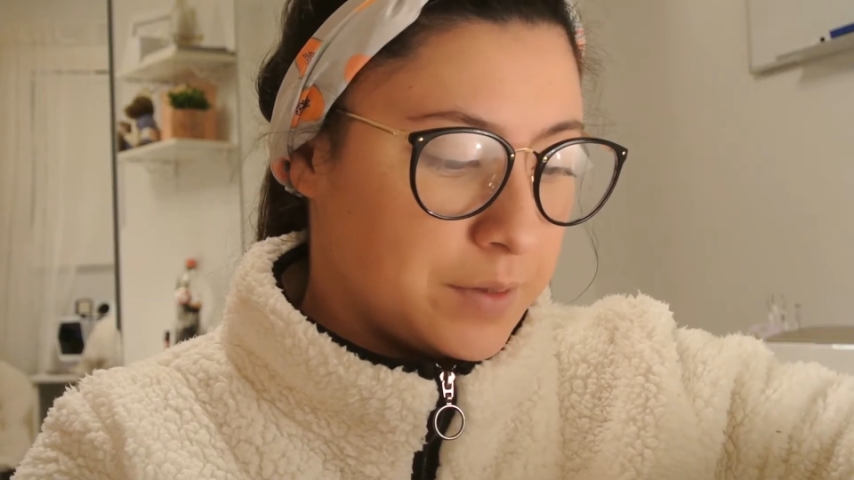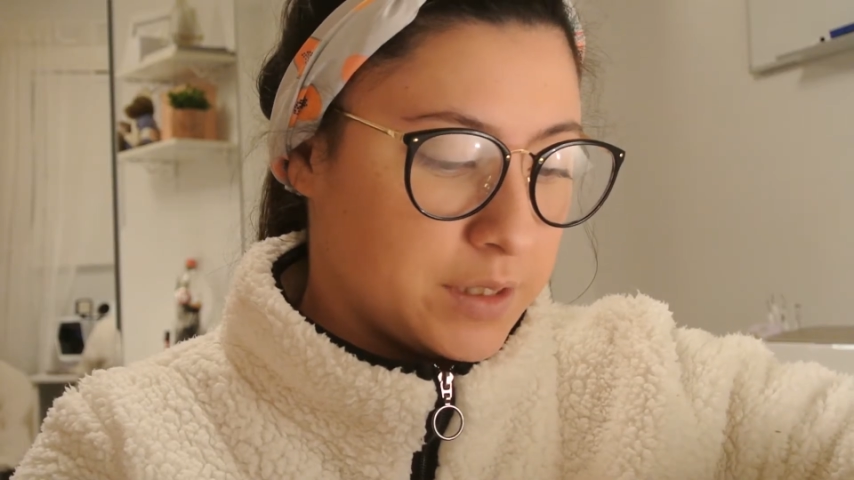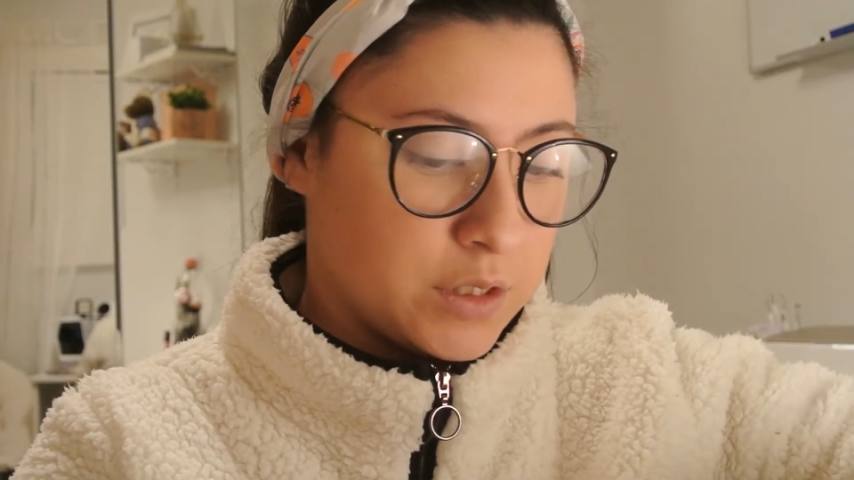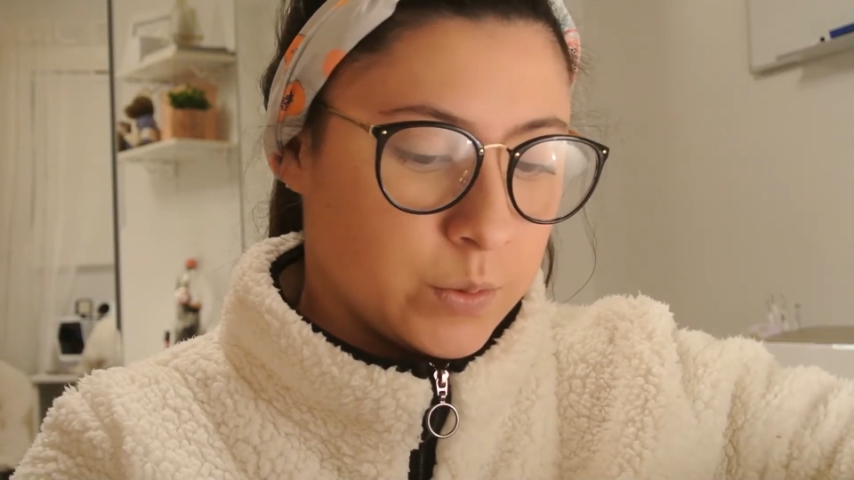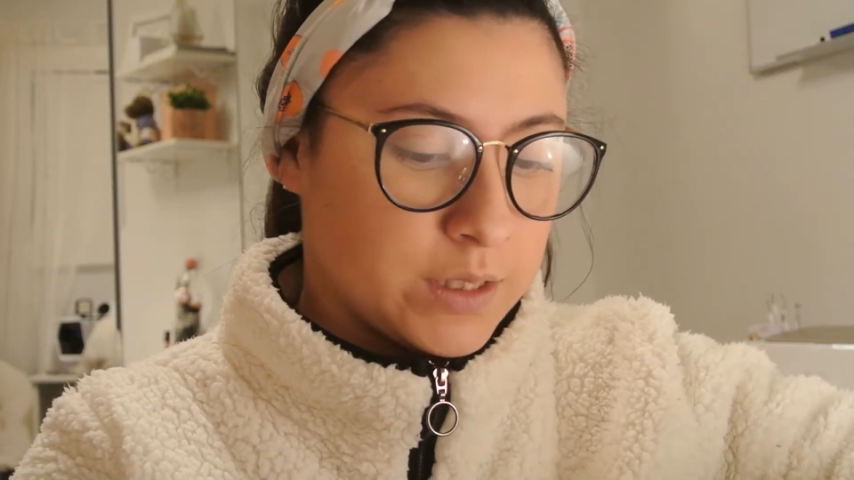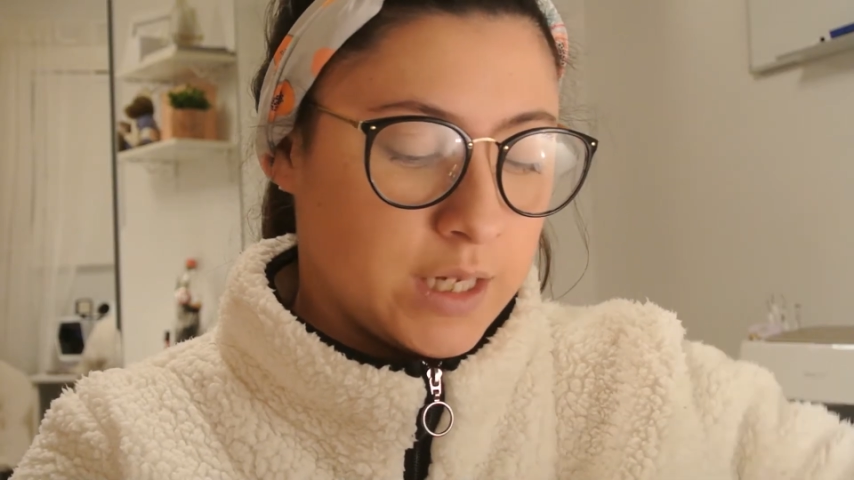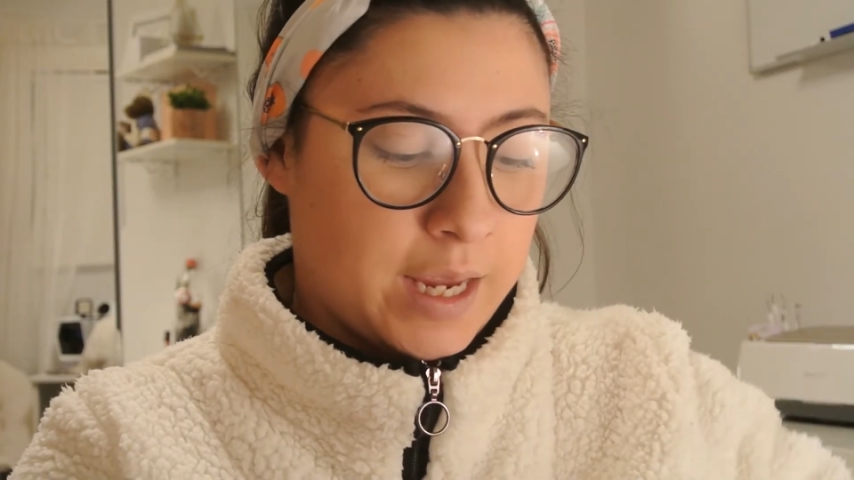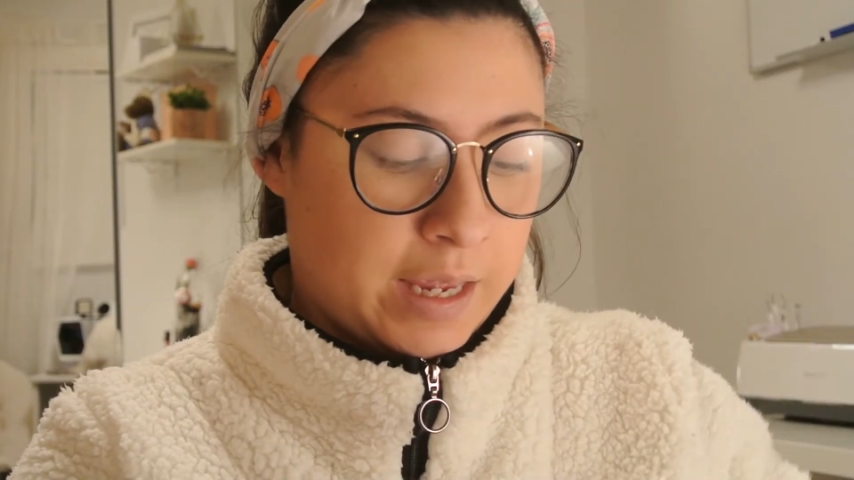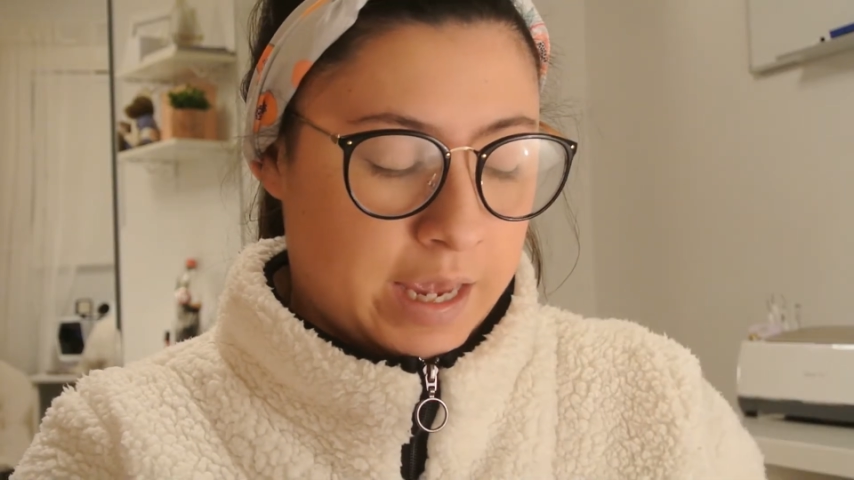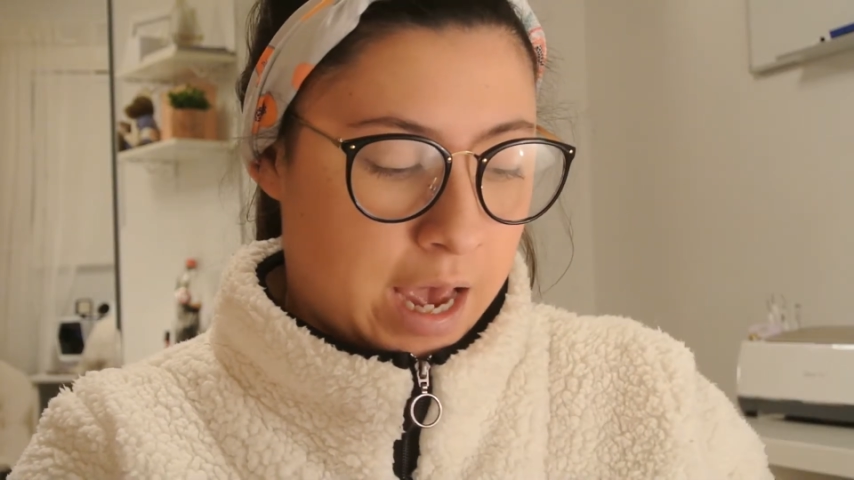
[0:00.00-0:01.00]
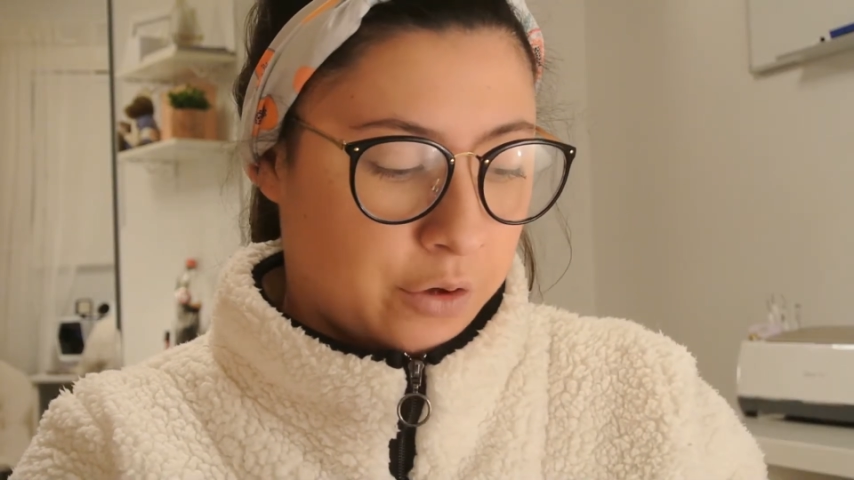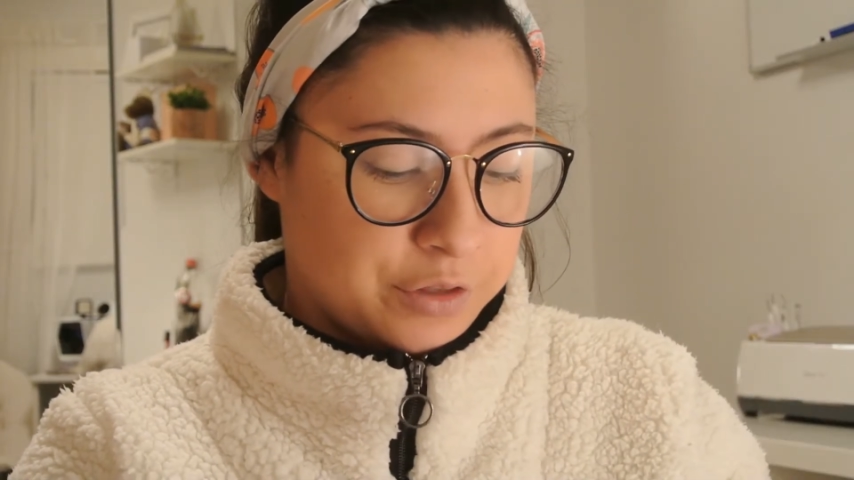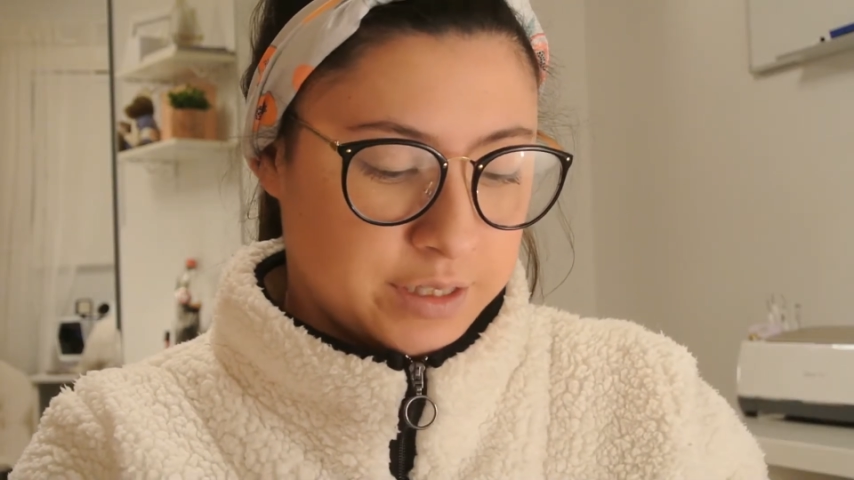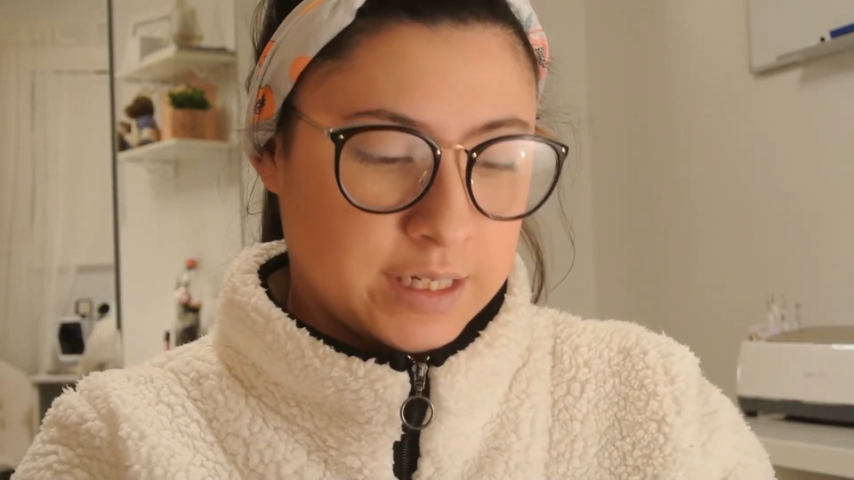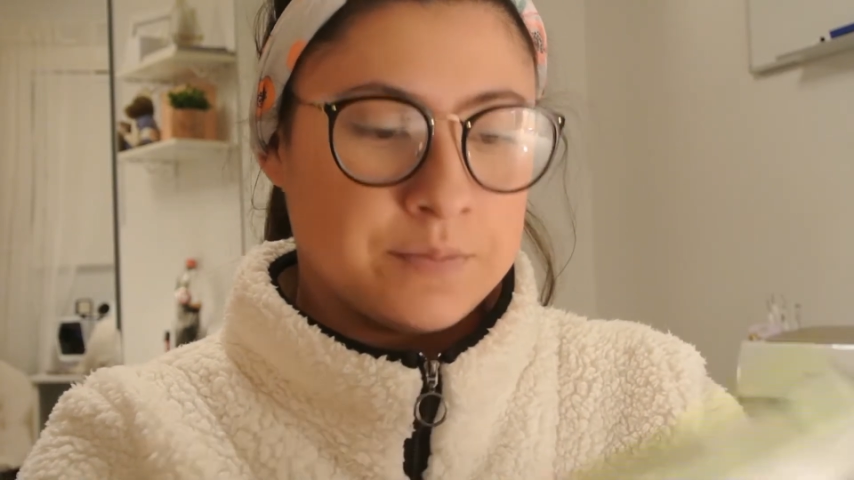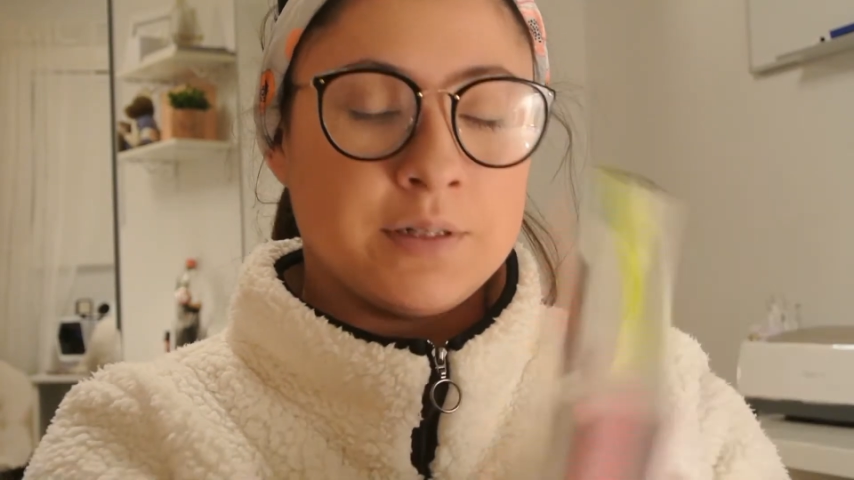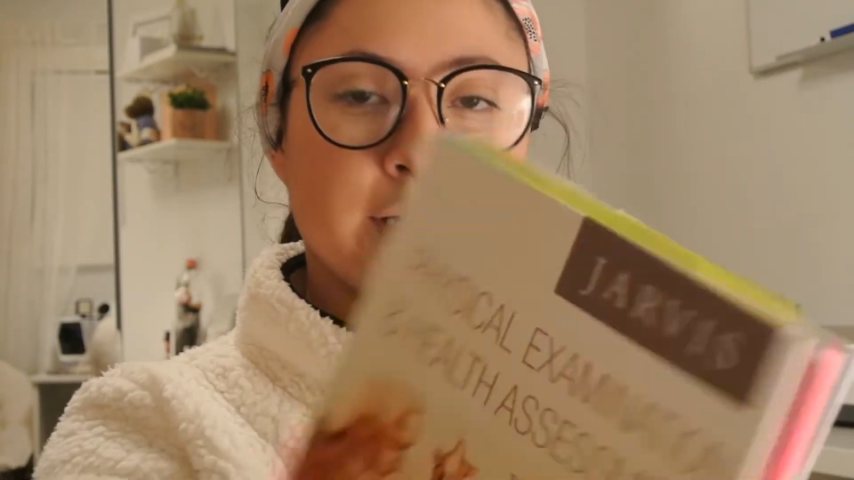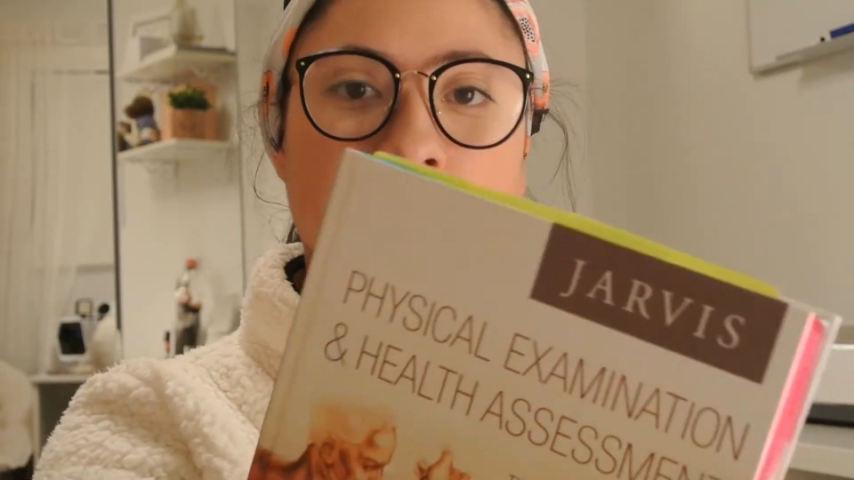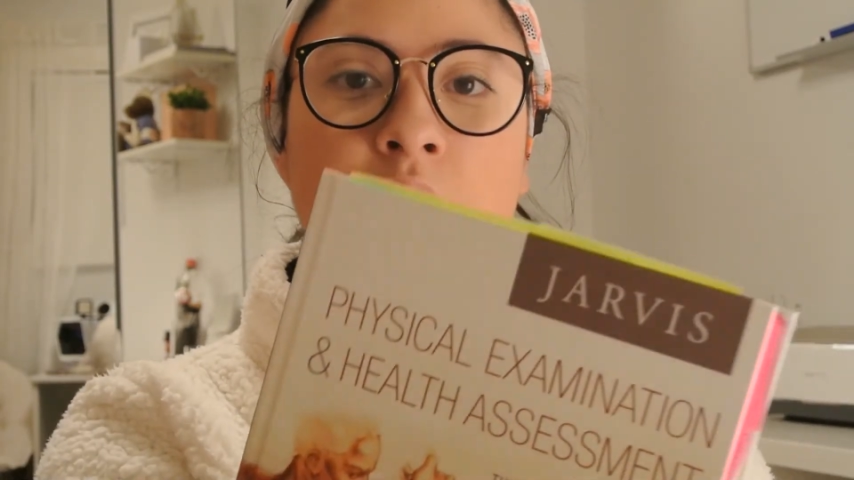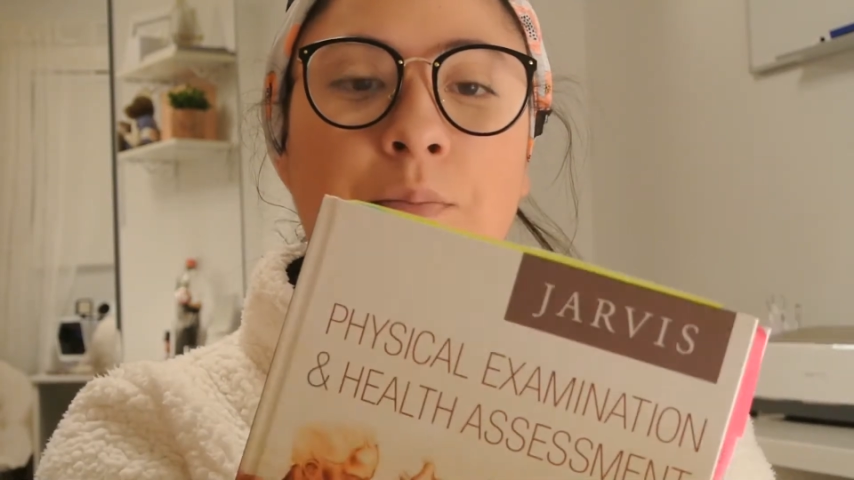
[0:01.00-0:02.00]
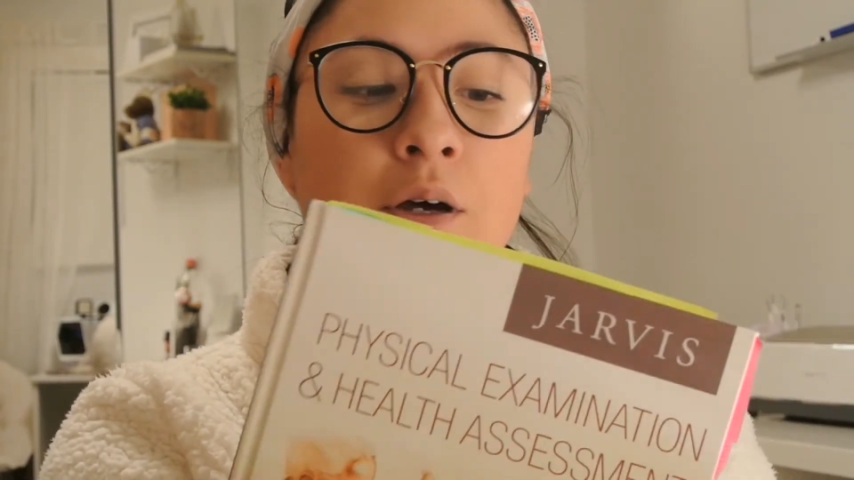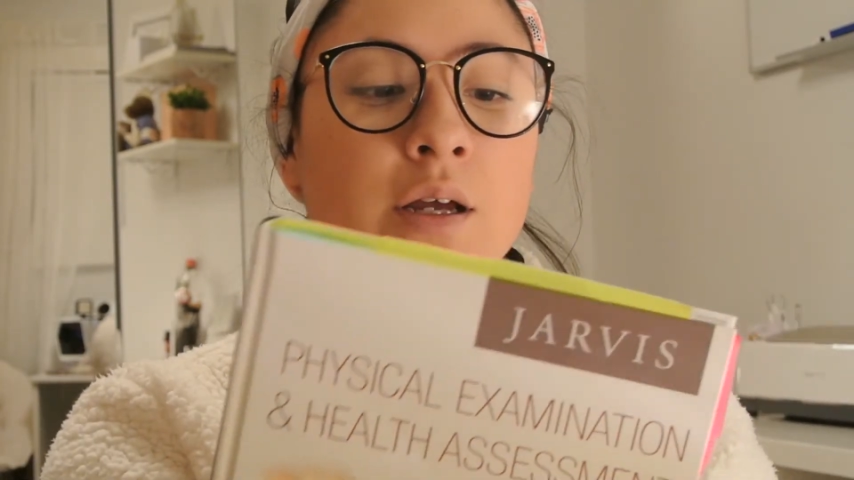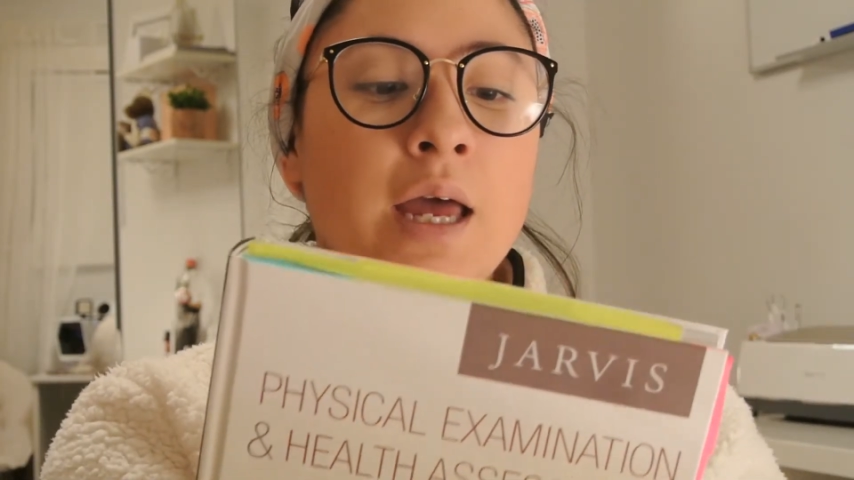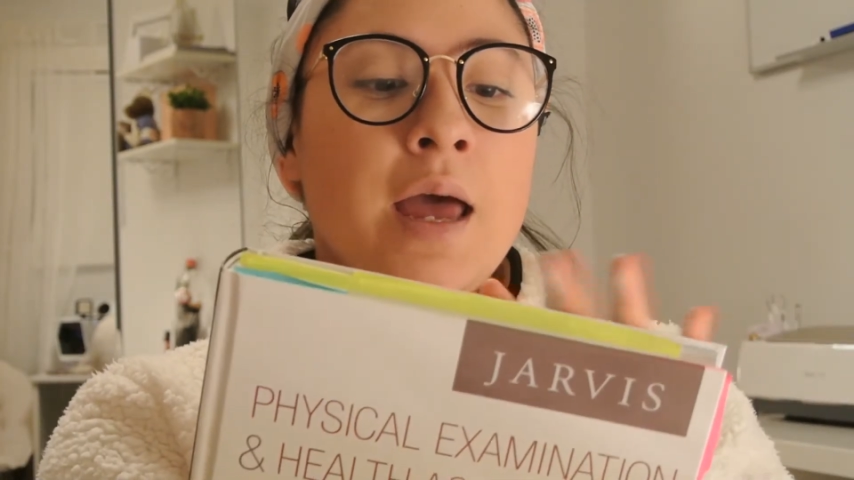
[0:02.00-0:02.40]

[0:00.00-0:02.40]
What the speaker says: This was a health assessment textbook,